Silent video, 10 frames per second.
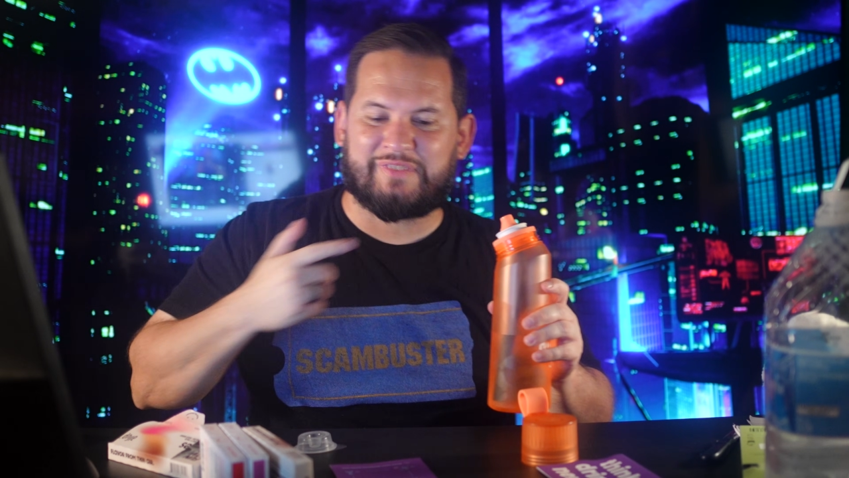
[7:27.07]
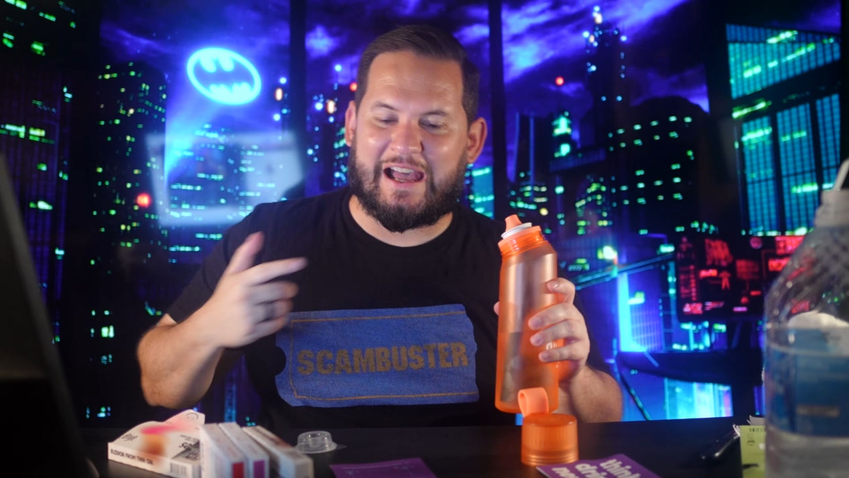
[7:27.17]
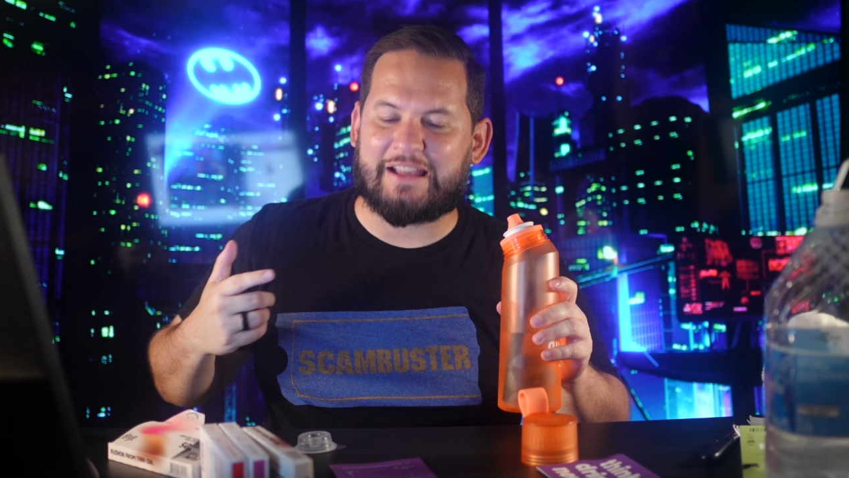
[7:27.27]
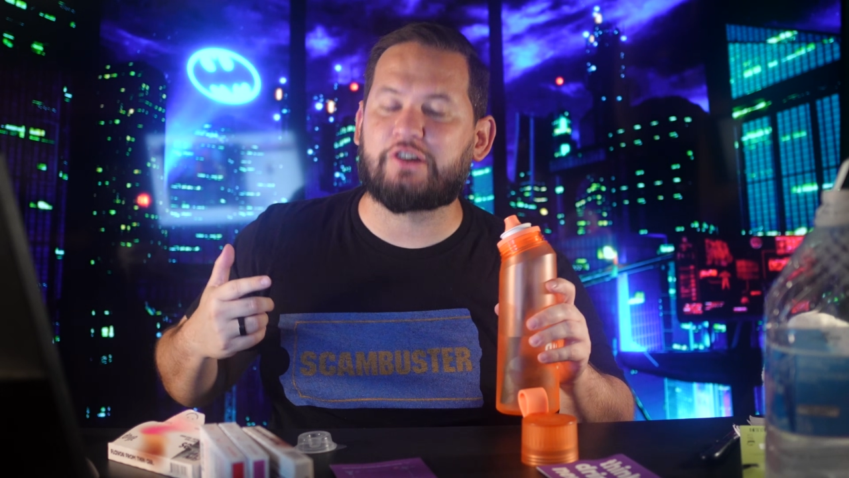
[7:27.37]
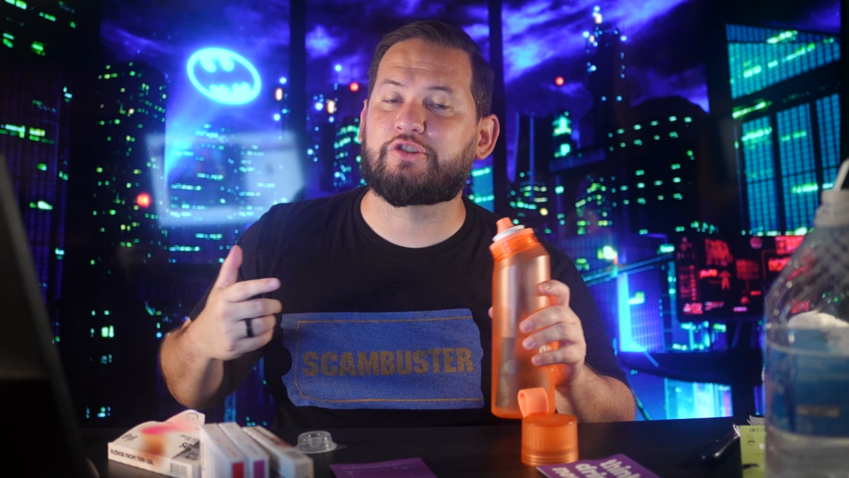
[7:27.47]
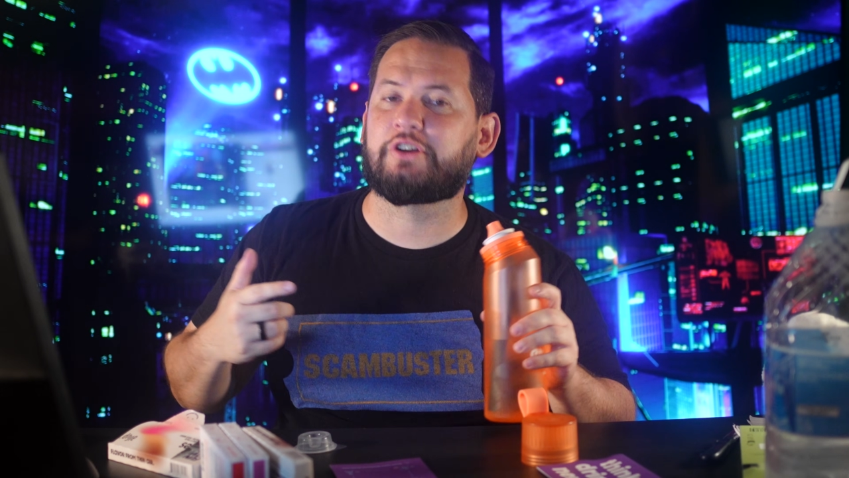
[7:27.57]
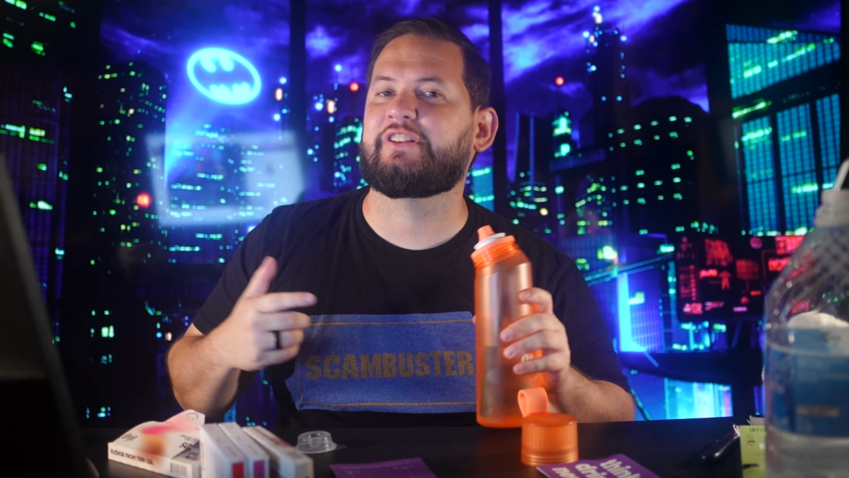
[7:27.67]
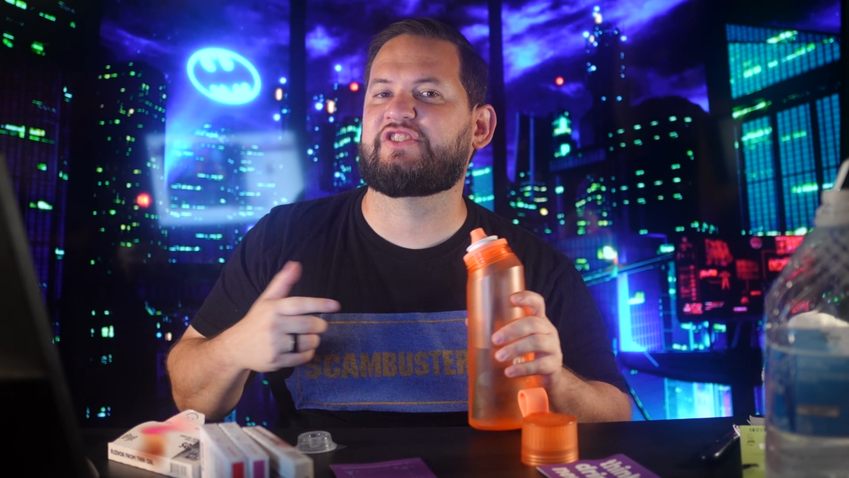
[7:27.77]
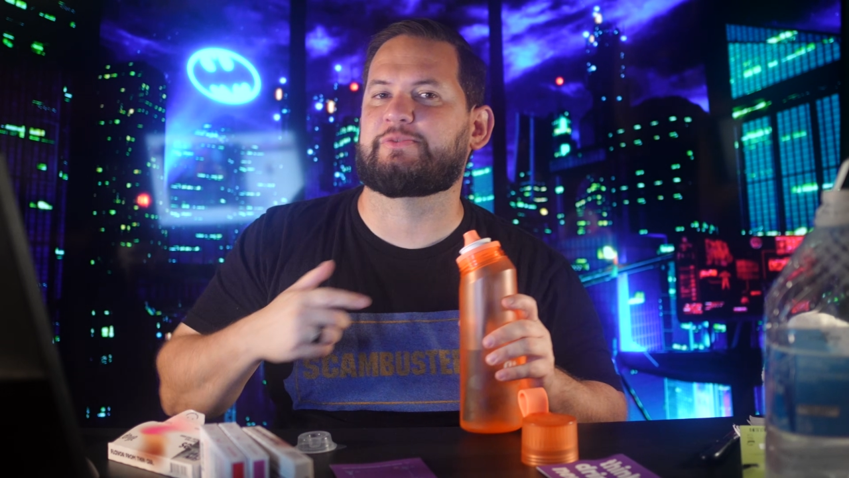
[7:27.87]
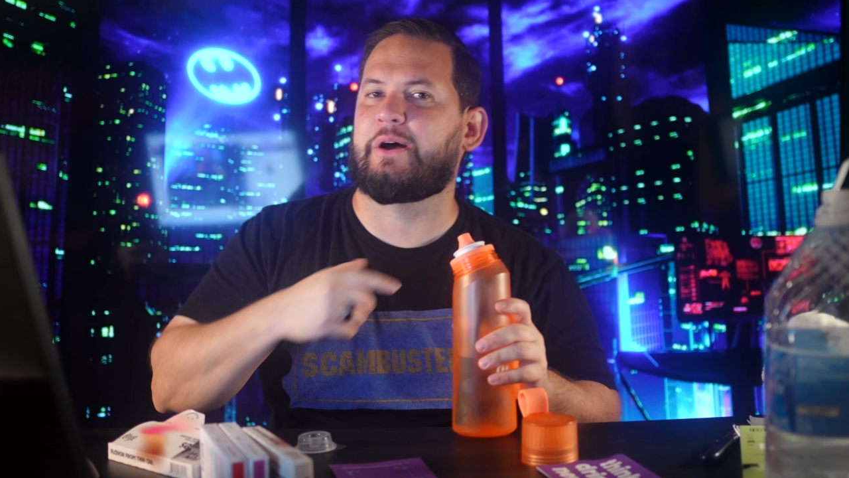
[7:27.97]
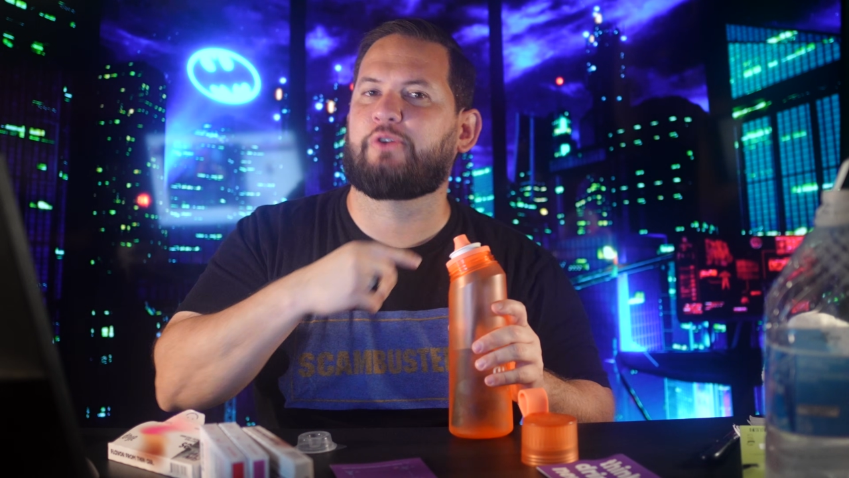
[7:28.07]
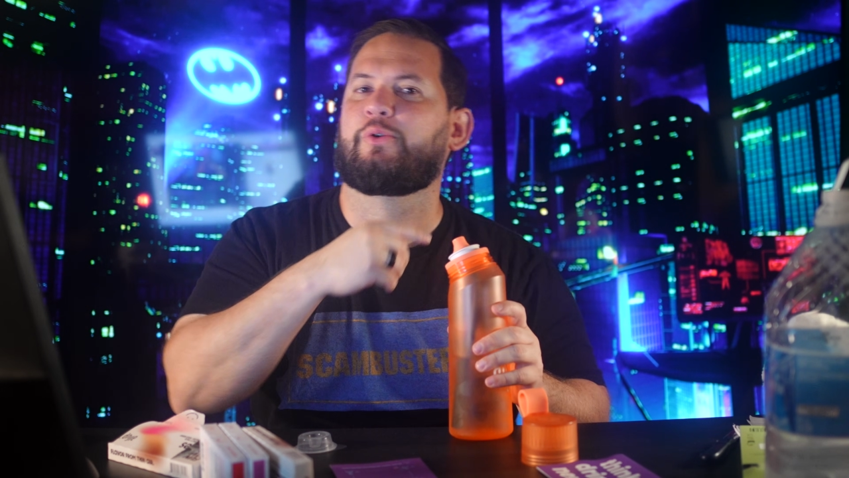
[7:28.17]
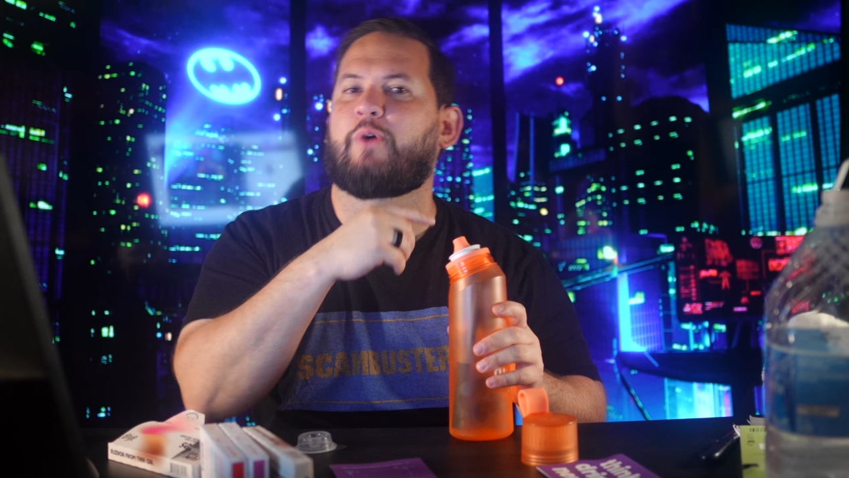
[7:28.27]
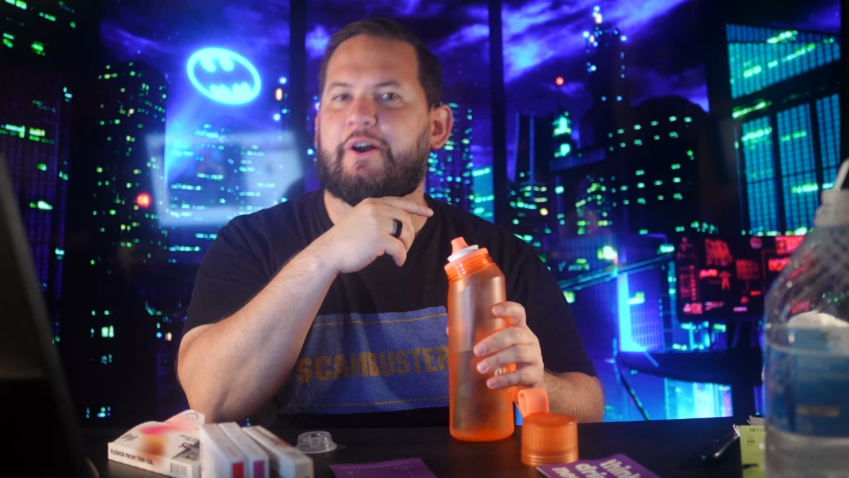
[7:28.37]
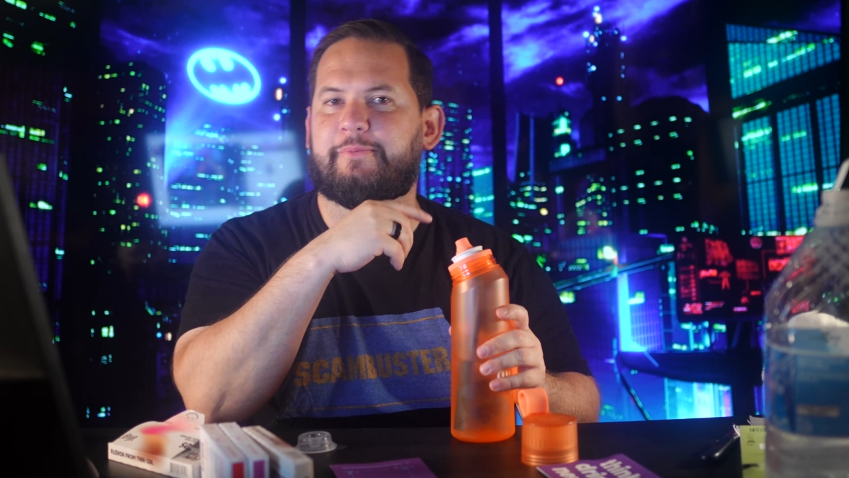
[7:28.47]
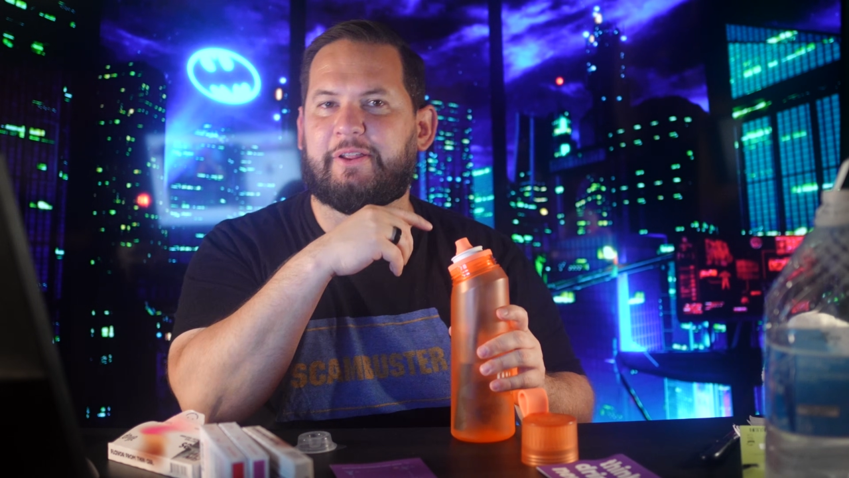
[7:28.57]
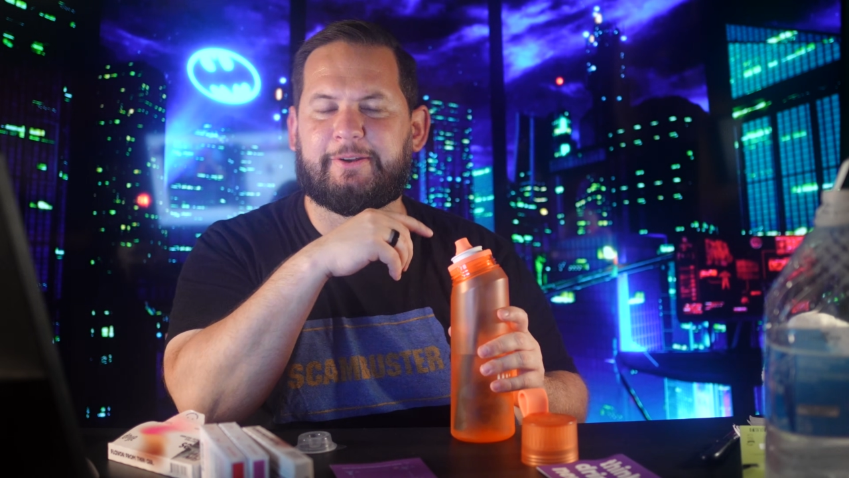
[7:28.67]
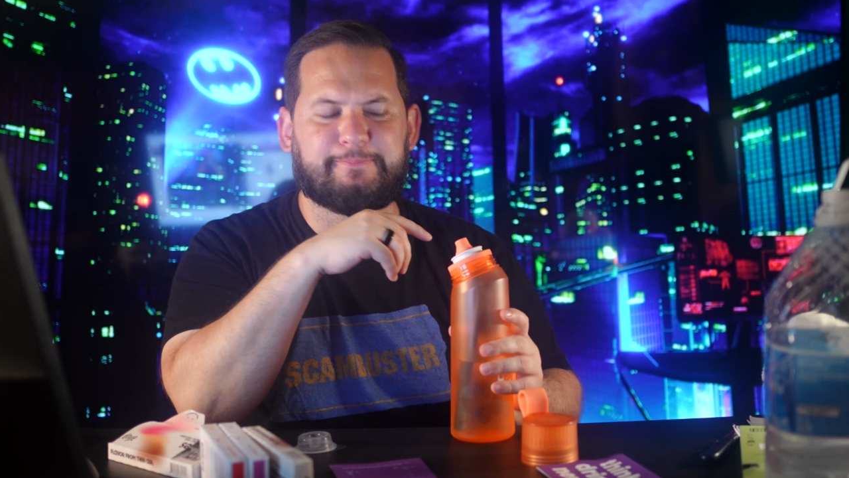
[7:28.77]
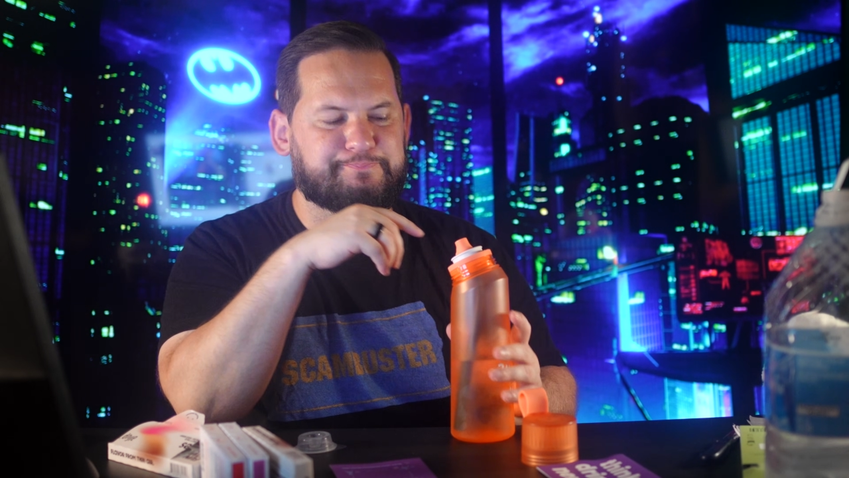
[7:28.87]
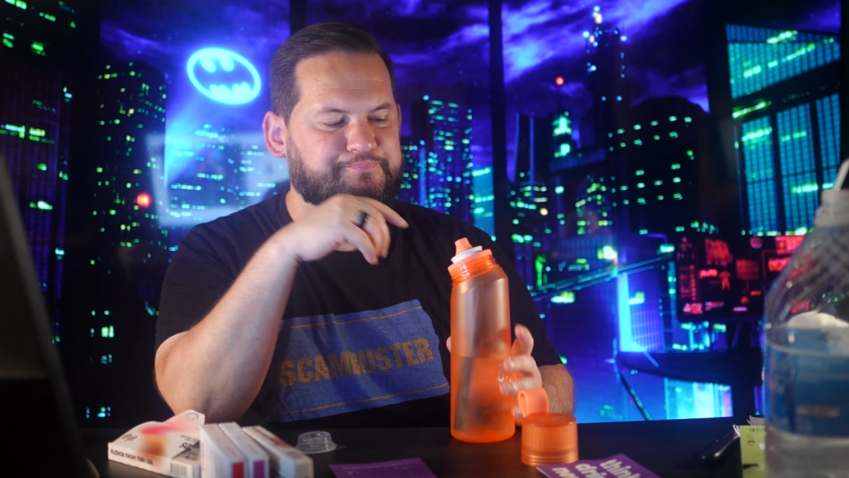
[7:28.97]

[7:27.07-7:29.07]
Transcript: I can clearly smell the watermelon,